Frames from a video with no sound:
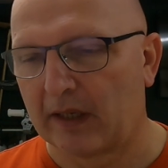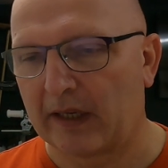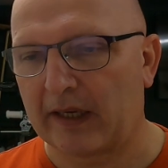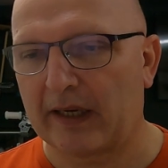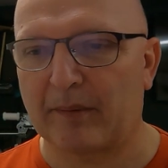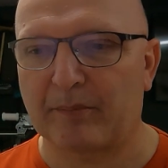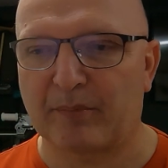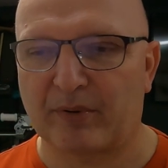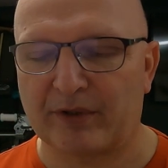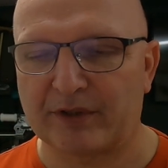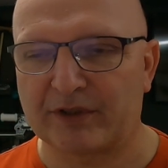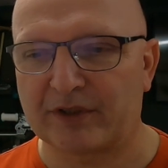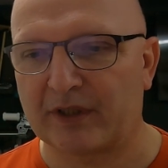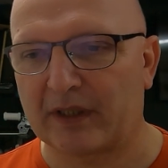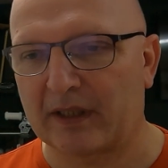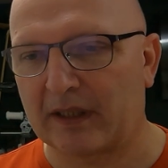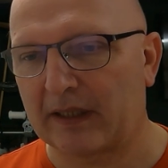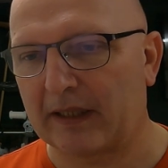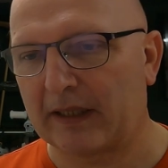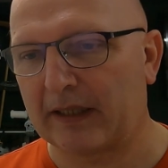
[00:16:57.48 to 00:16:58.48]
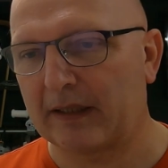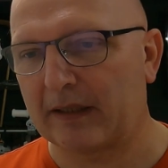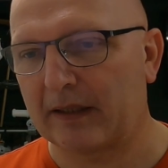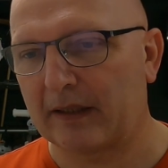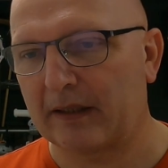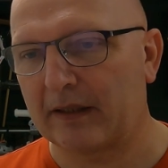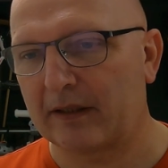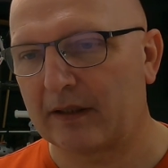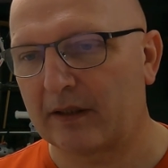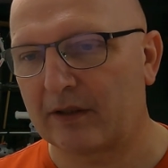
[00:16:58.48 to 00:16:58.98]
air pressure
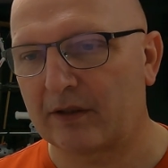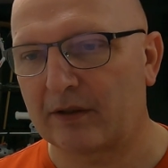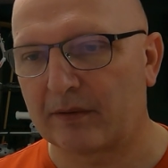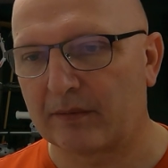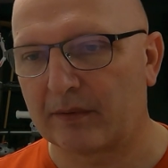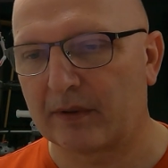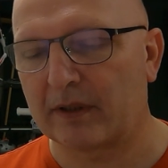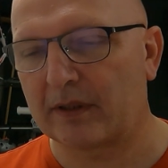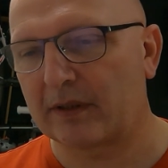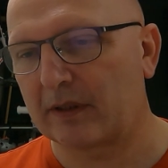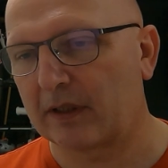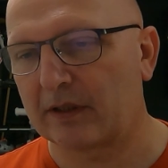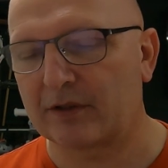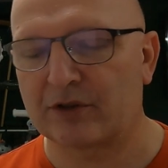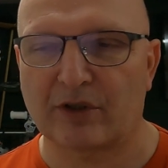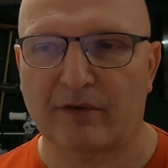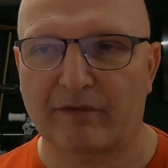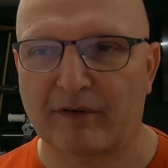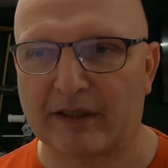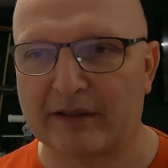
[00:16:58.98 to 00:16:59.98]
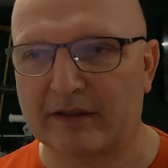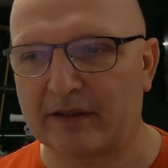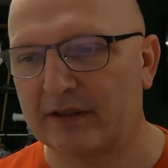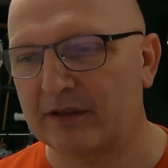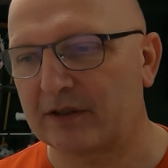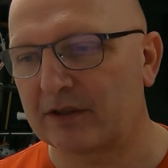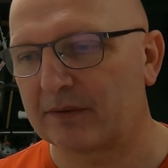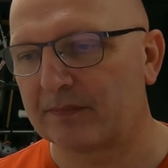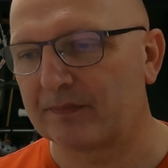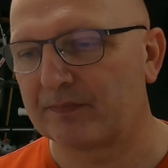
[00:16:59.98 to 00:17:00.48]
and stuff like
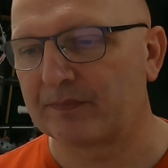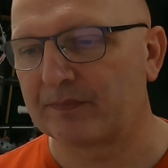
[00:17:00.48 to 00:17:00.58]
this.